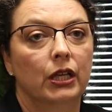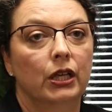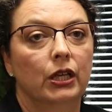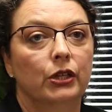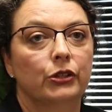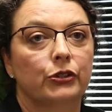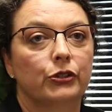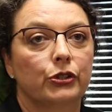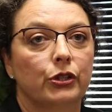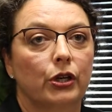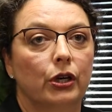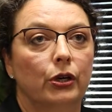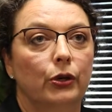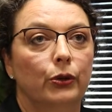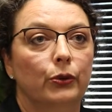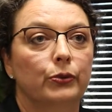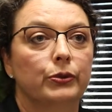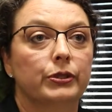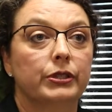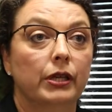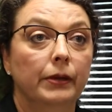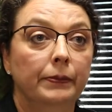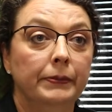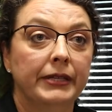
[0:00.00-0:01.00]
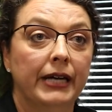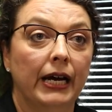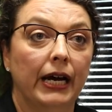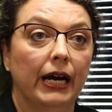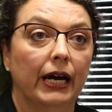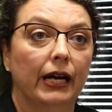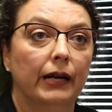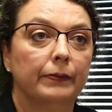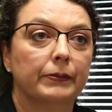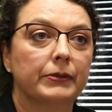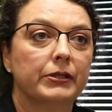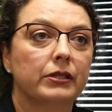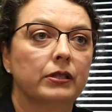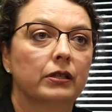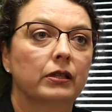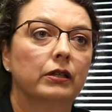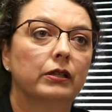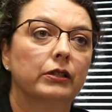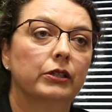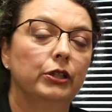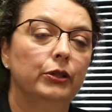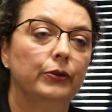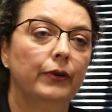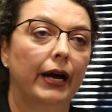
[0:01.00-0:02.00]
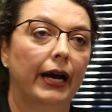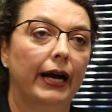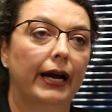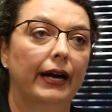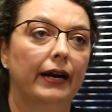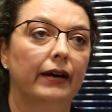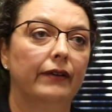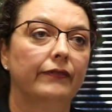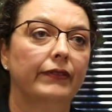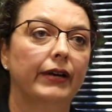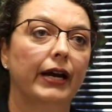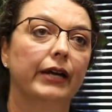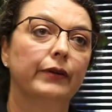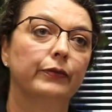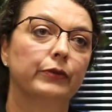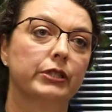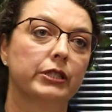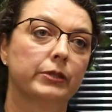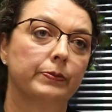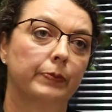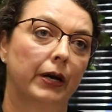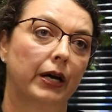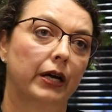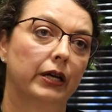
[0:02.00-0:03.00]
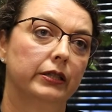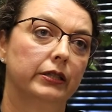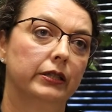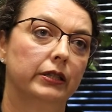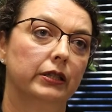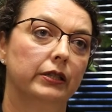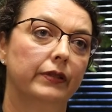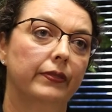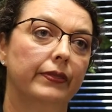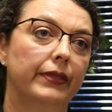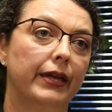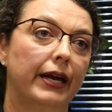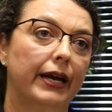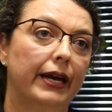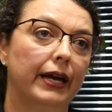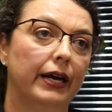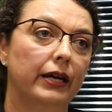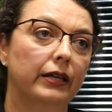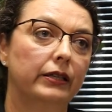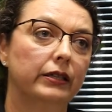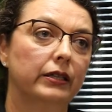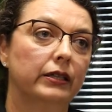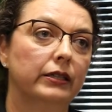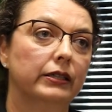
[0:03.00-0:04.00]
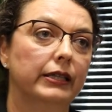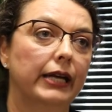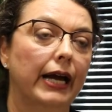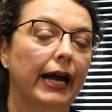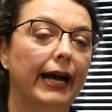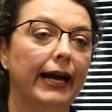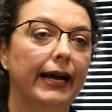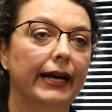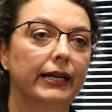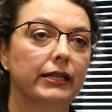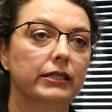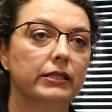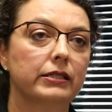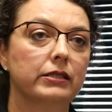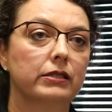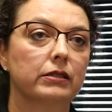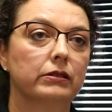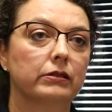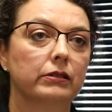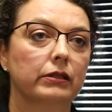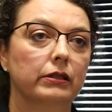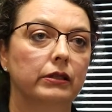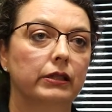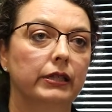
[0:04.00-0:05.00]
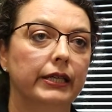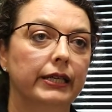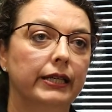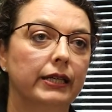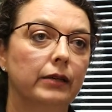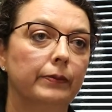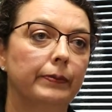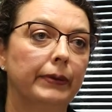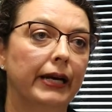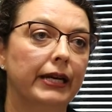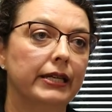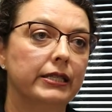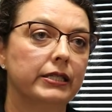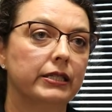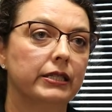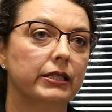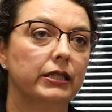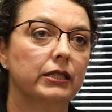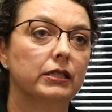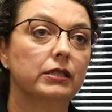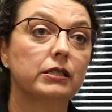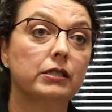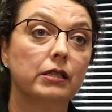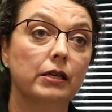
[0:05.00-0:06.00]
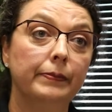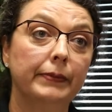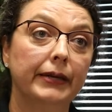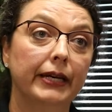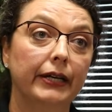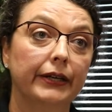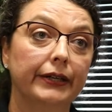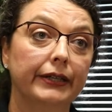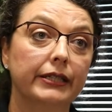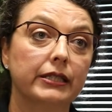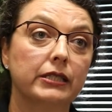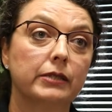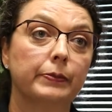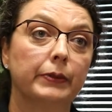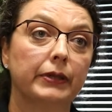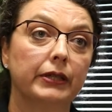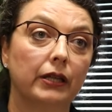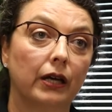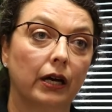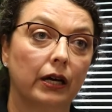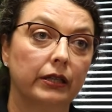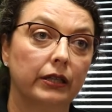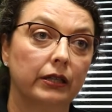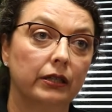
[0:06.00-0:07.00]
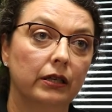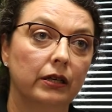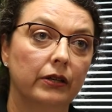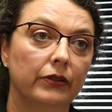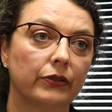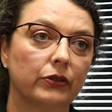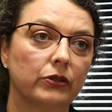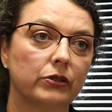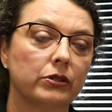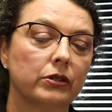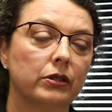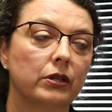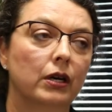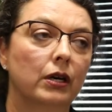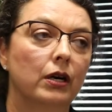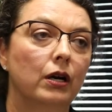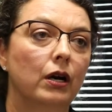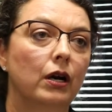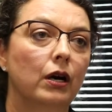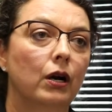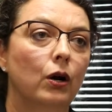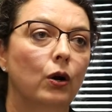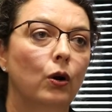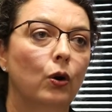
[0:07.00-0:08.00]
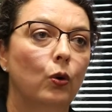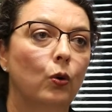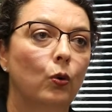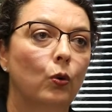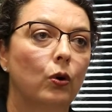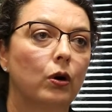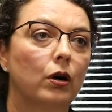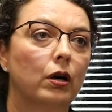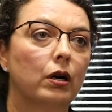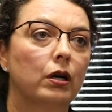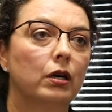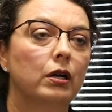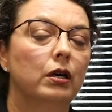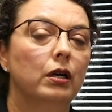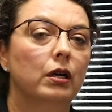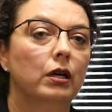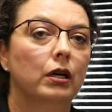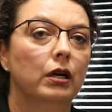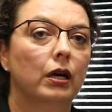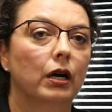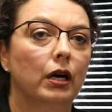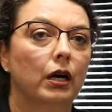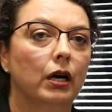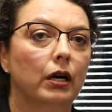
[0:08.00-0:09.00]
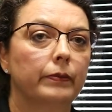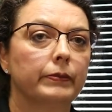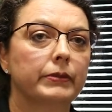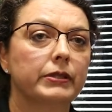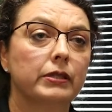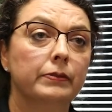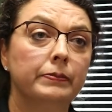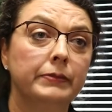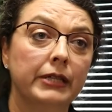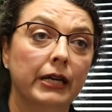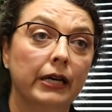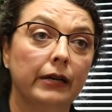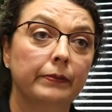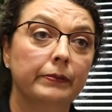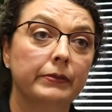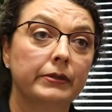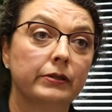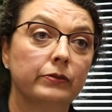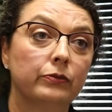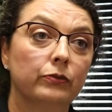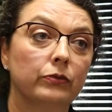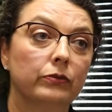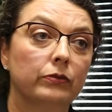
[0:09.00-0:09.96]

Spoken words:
So sometimes you have a respondent that has incapacity in some areas but not in others. Or sometimes